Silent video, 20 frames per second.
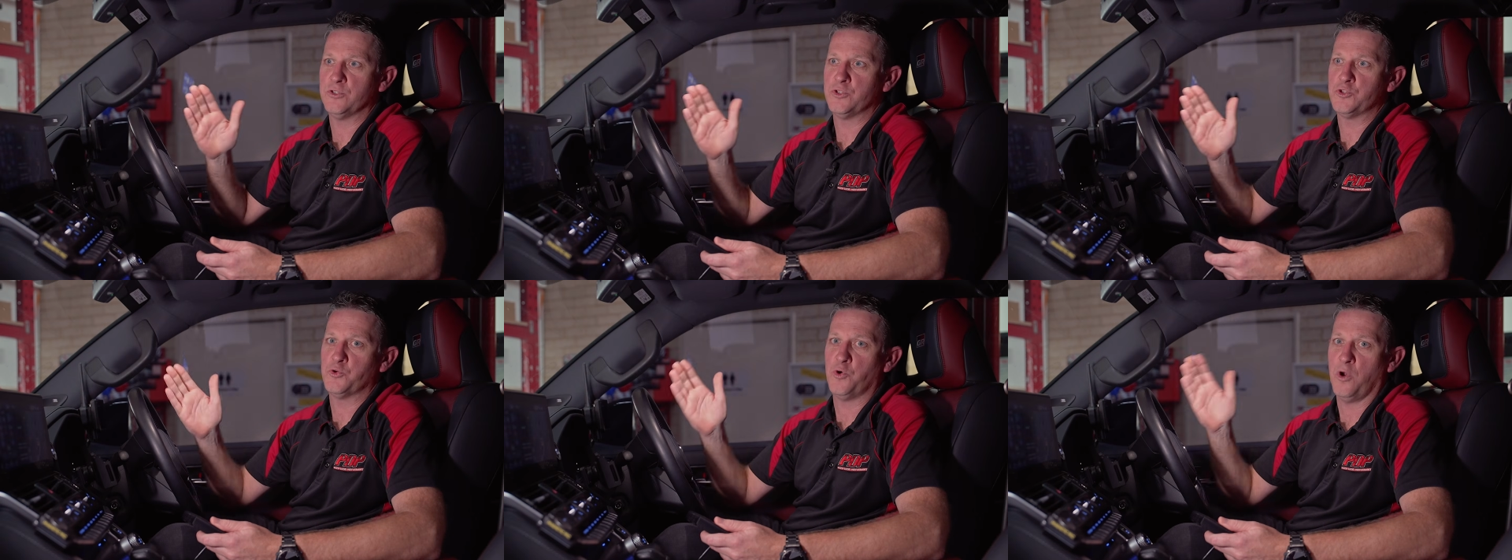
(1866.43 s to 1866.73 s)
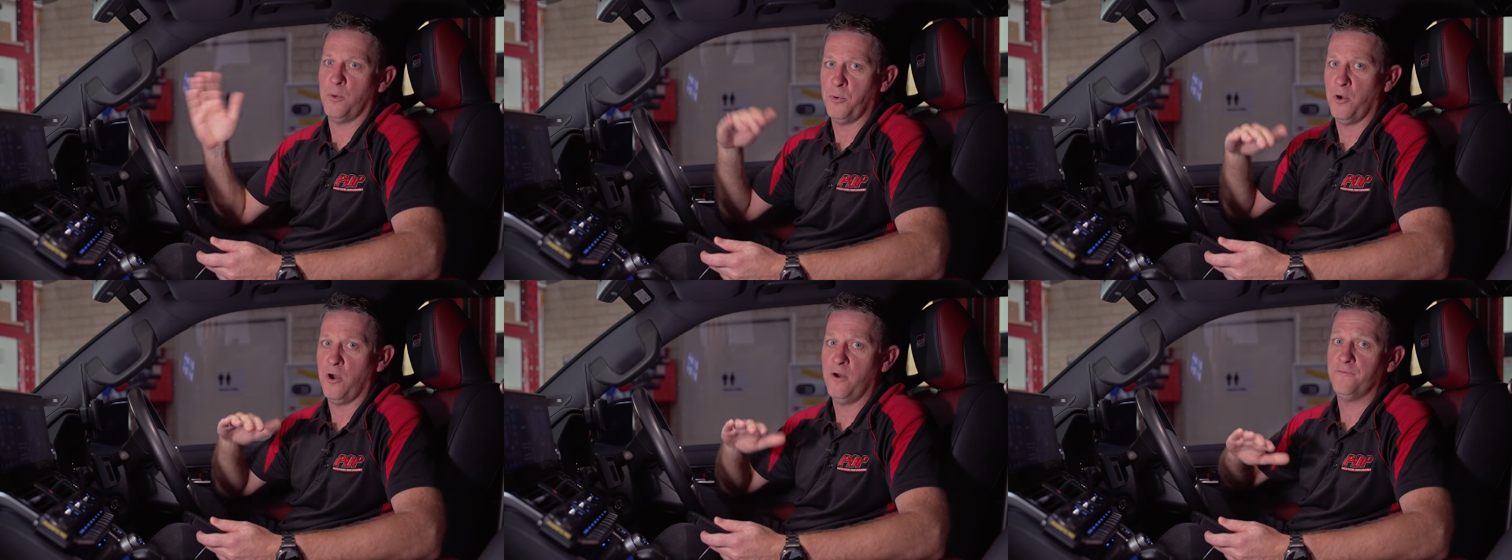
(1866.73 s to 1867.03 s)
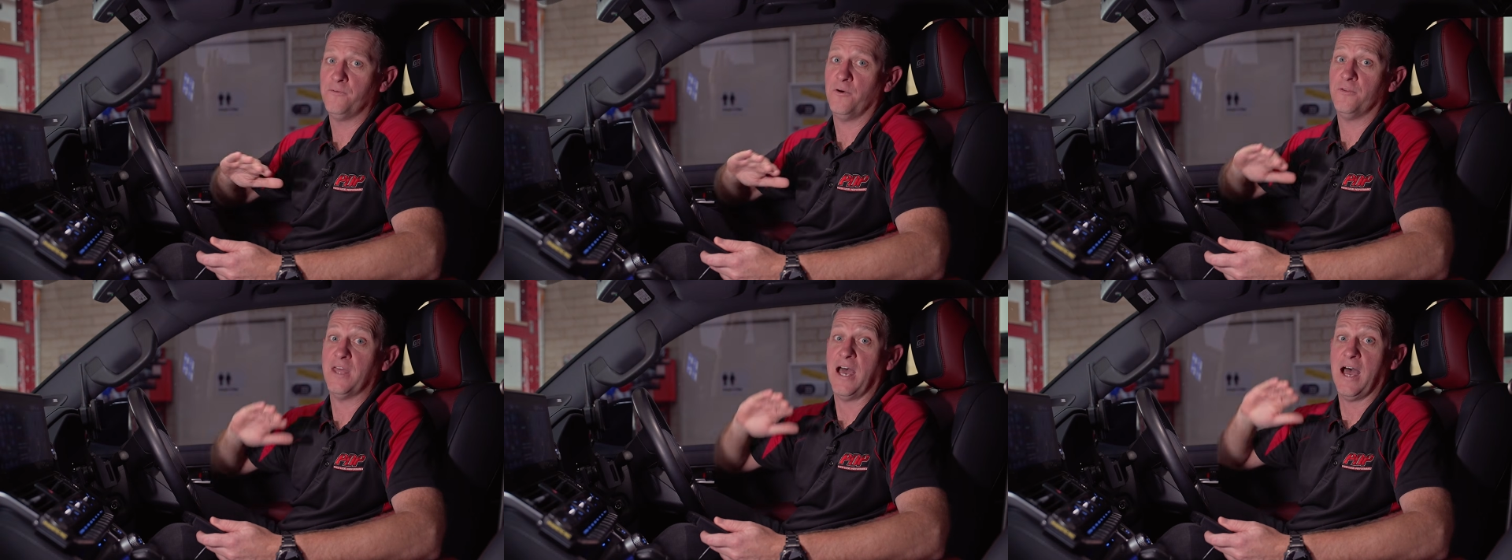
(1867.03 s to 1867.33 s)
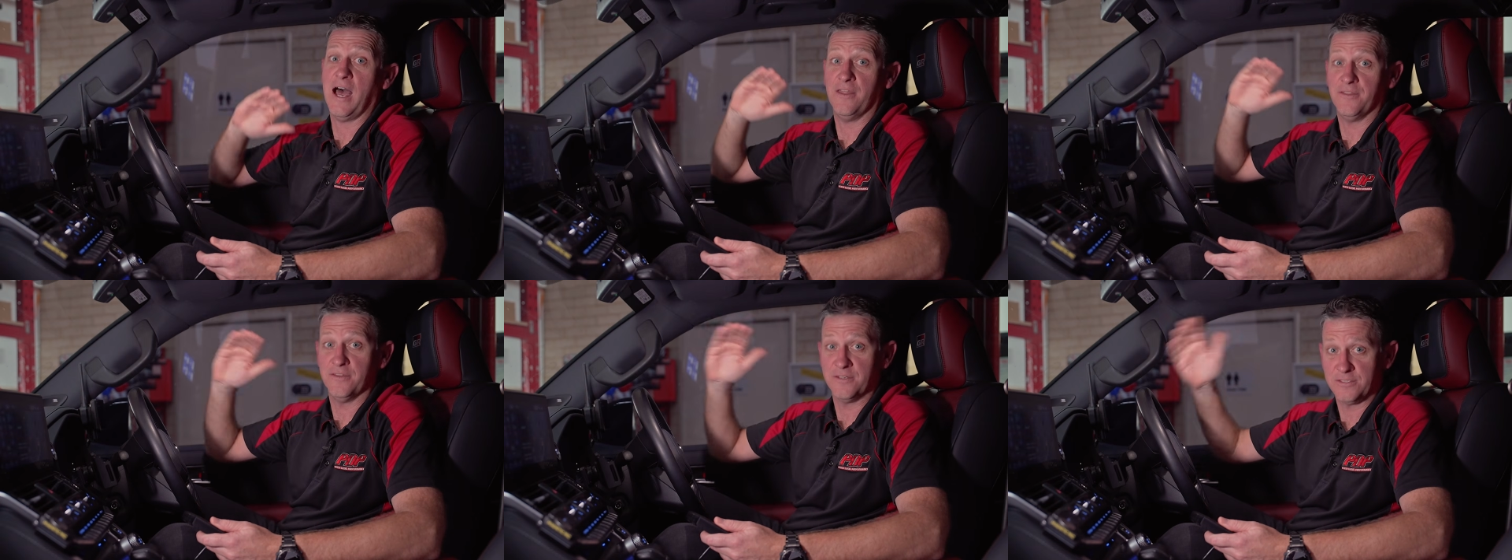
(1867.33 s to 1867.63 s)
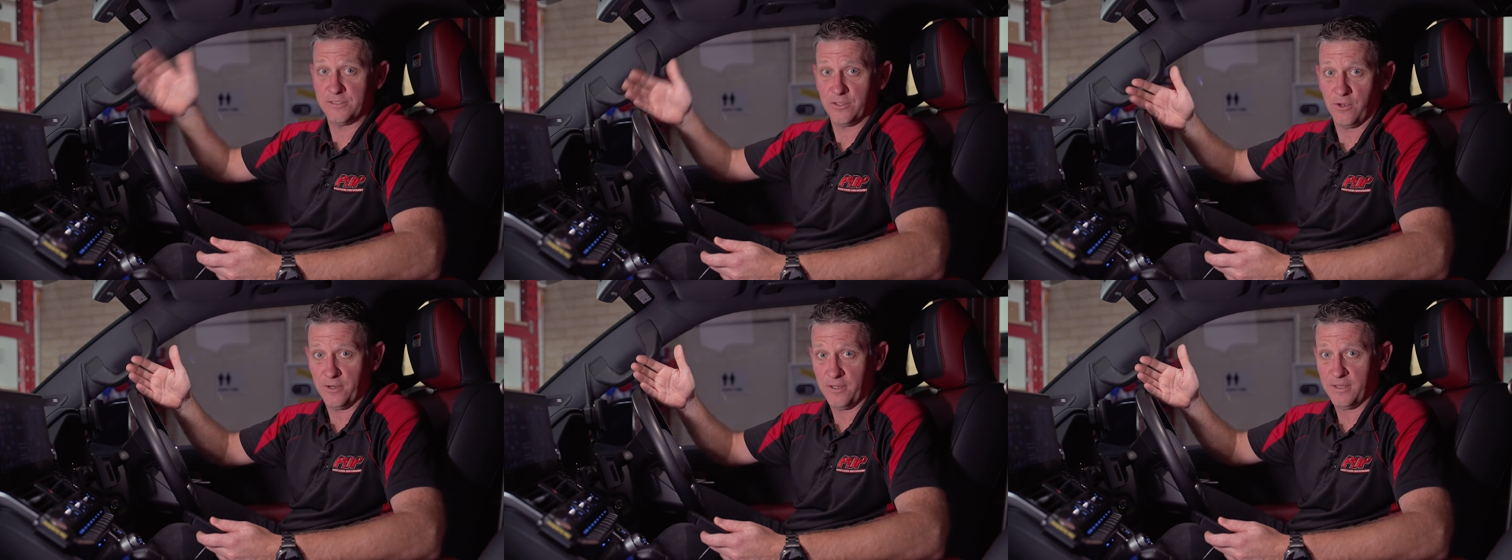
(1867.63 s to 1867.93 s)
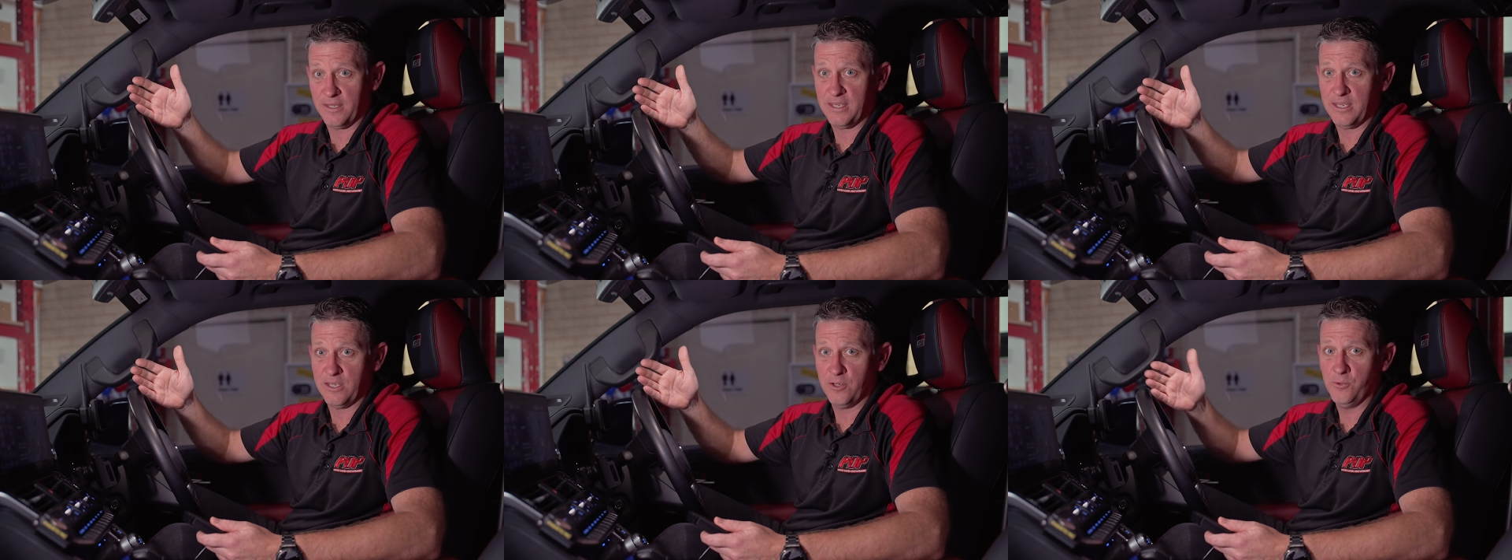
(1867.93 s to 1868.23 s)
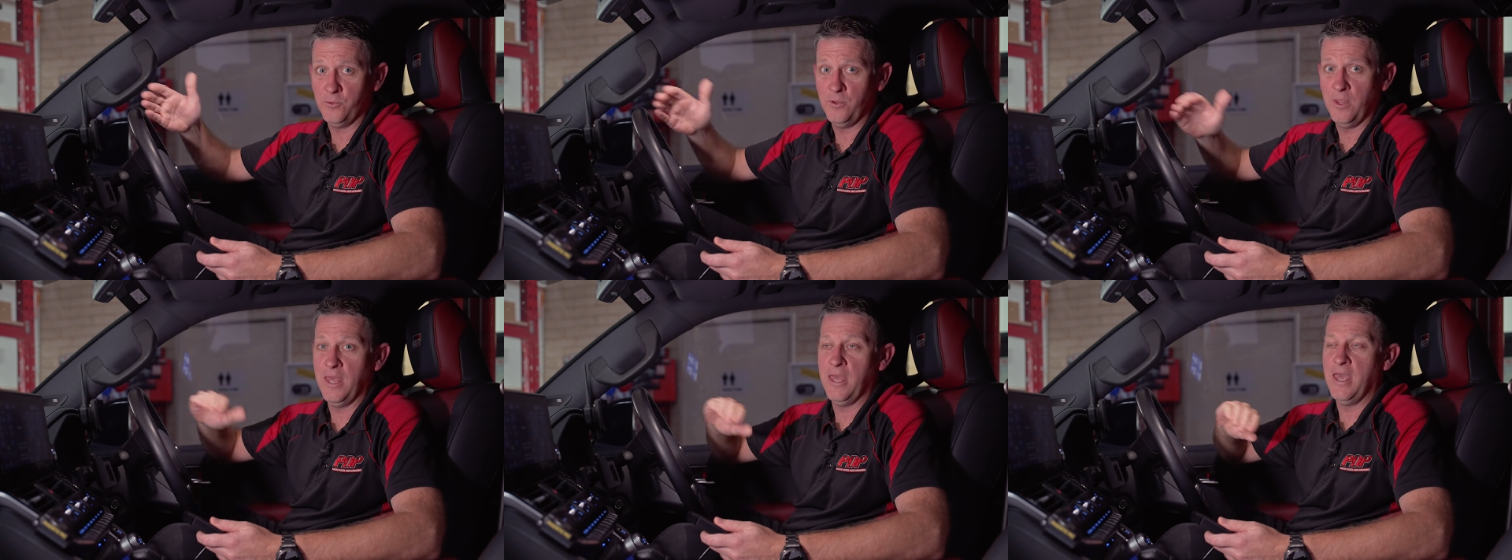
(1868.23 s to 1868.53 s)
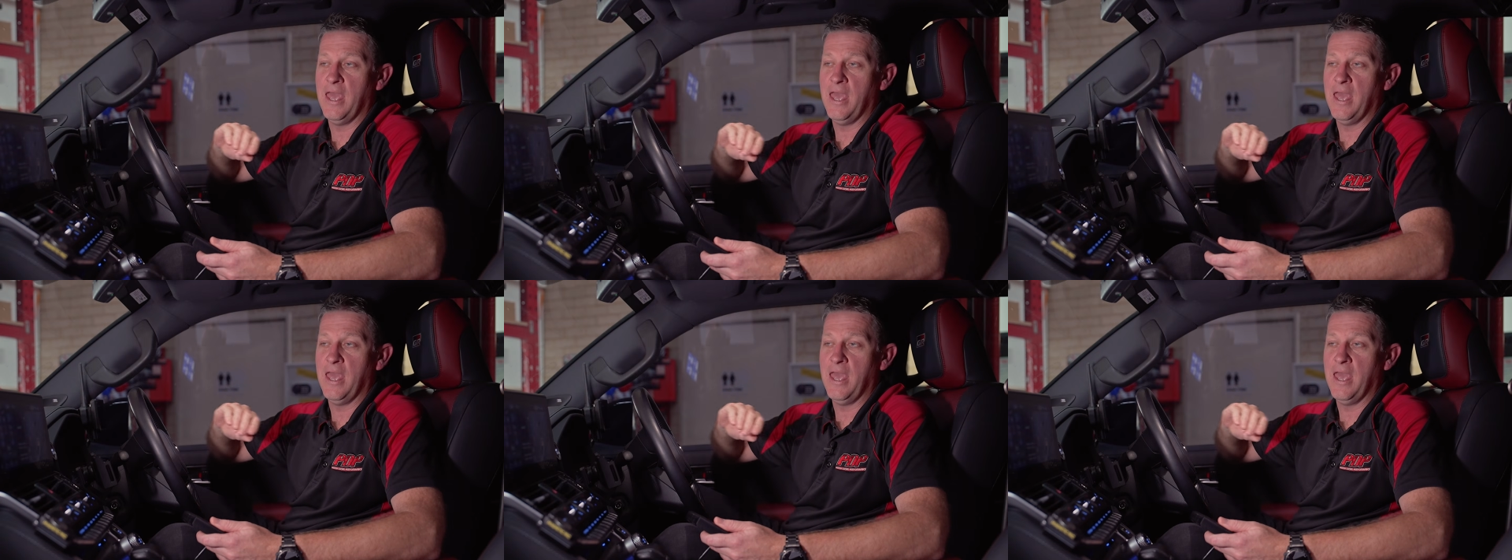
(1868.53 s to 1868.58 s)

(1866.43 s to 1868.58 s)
drop off on the other side of the hill.